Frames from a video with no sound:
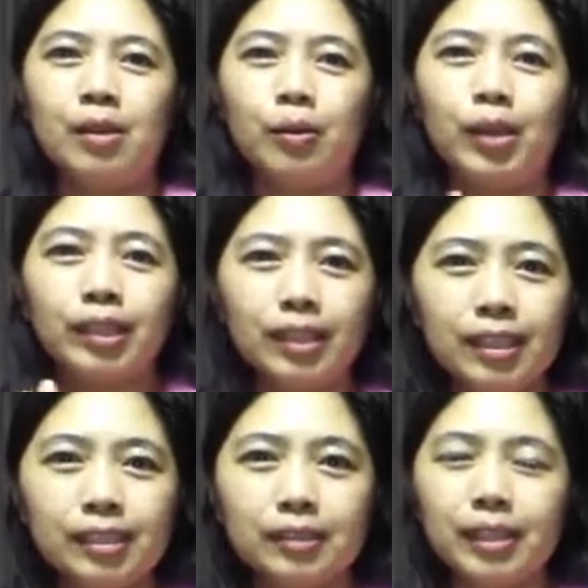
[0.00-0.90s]
What
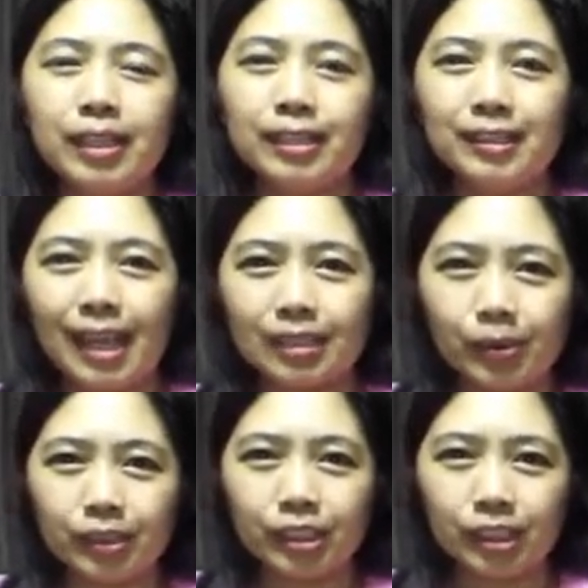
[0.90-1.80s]
is really a tag
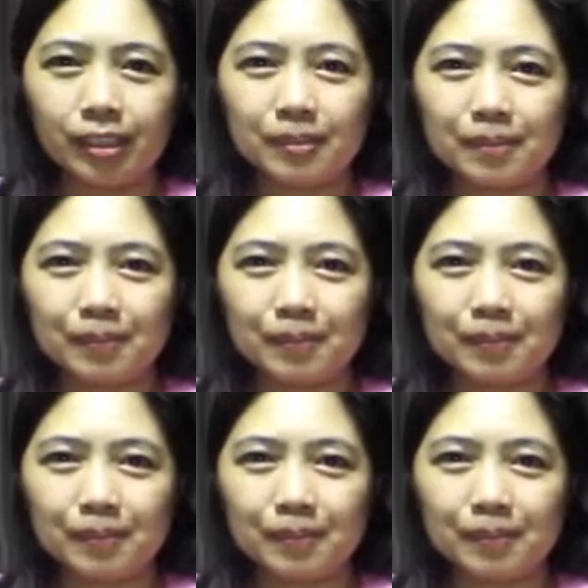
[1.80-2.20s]
question?